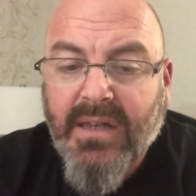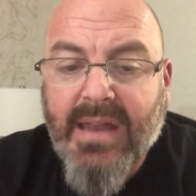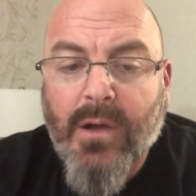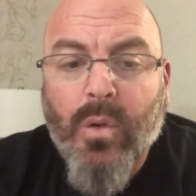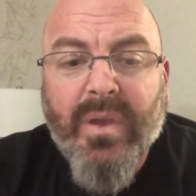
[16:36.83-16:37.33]

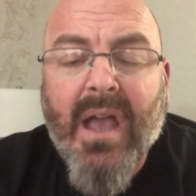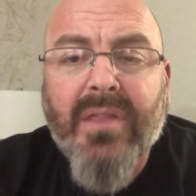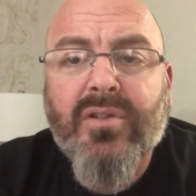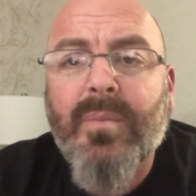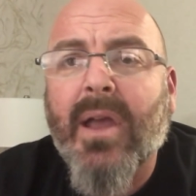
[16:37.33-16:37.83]
Now, when we
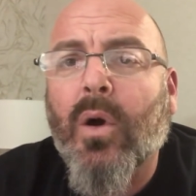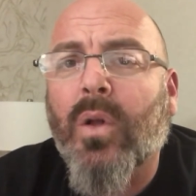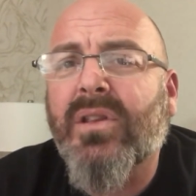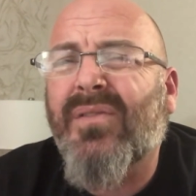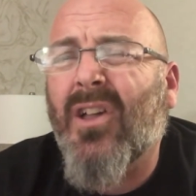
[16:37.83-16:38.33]
got through my
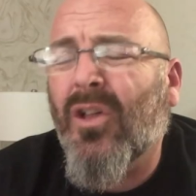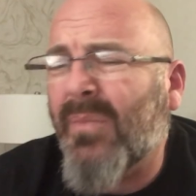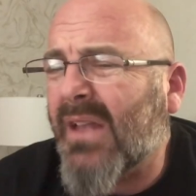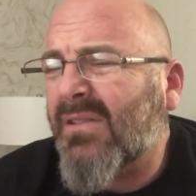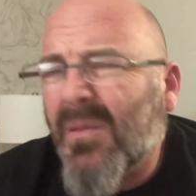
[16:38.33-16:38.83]
whole
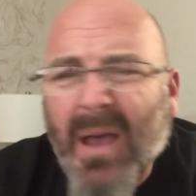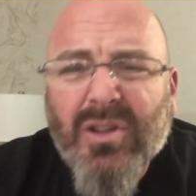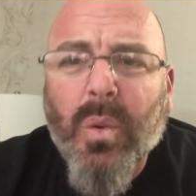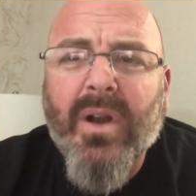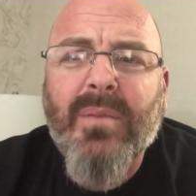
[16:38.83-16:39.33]
development,
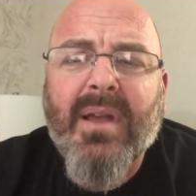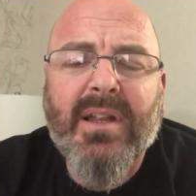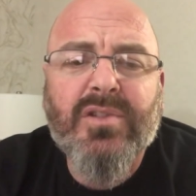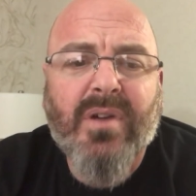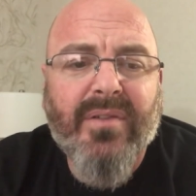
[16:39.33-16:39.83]
about 20
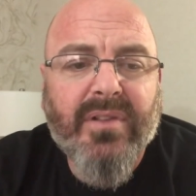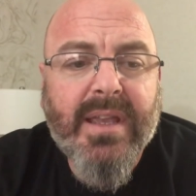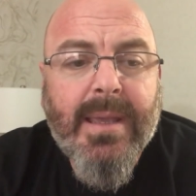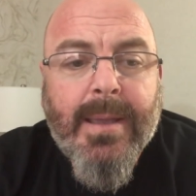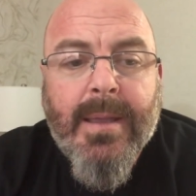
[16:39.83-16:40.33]
minutes
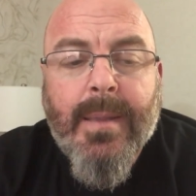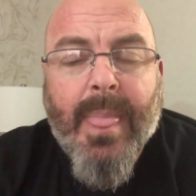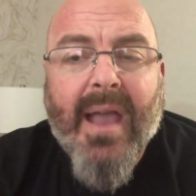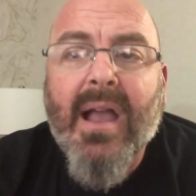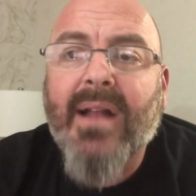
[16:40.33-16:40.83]
roughly,
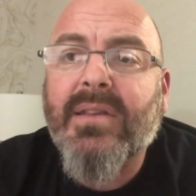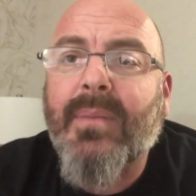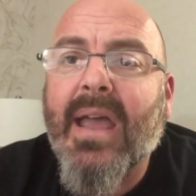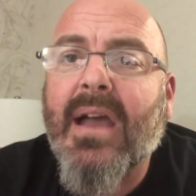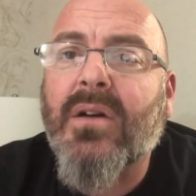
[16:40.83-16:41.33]
I got to
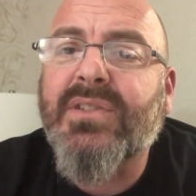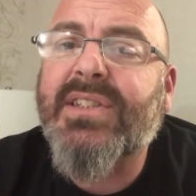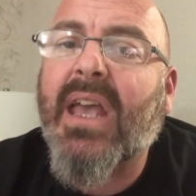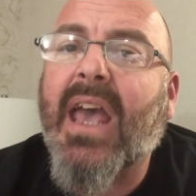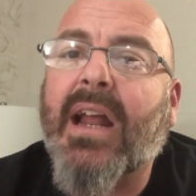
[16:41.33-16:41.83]
my
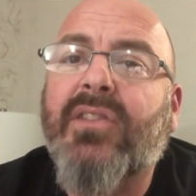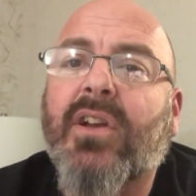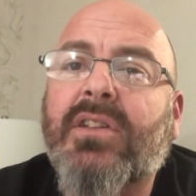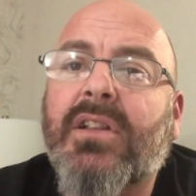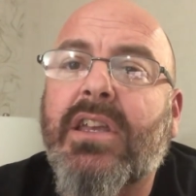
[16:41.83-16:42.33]
house and I
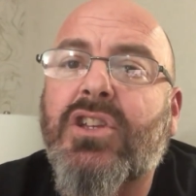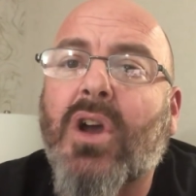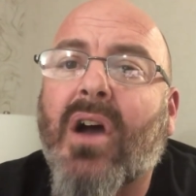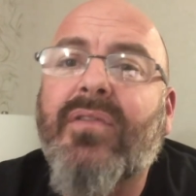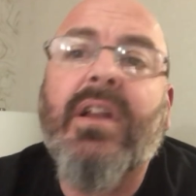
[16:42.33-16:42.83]
took the leash
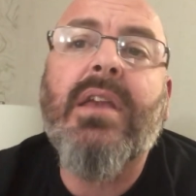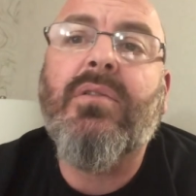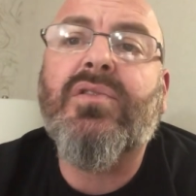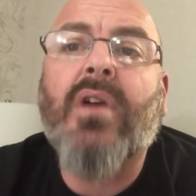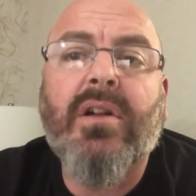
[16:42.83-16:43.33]
off and he
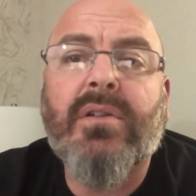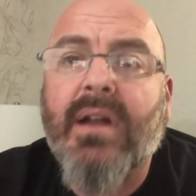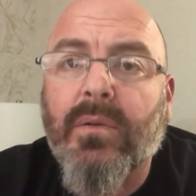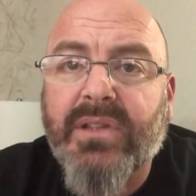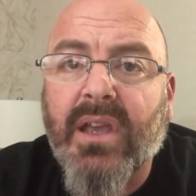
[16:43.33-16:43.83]
was running
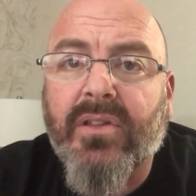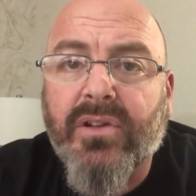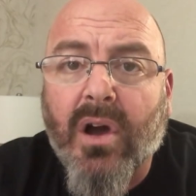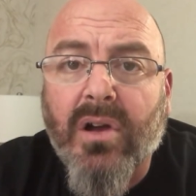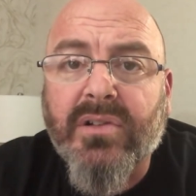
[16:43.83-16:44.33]
around with the other
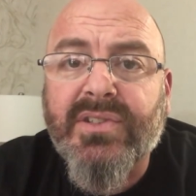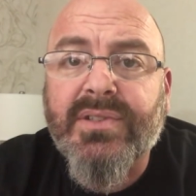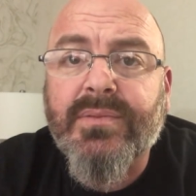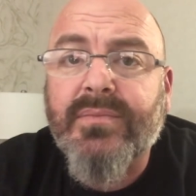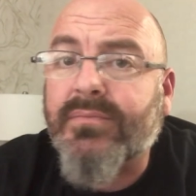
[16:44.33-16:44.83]
dogs.
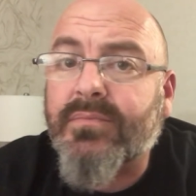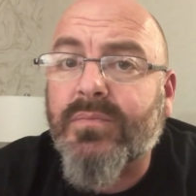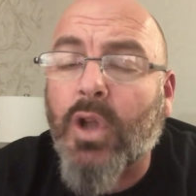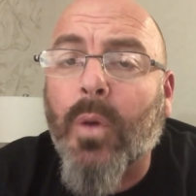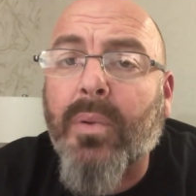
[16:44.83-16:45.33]

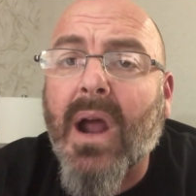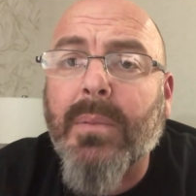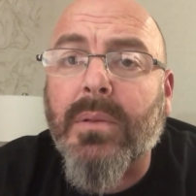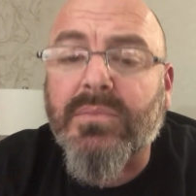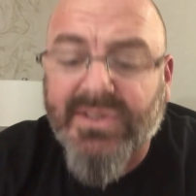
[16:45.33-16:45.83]
No
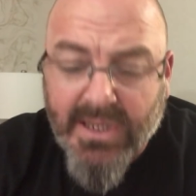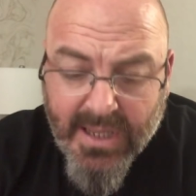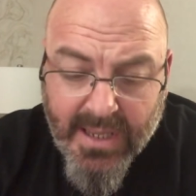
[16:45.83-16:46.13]
problems.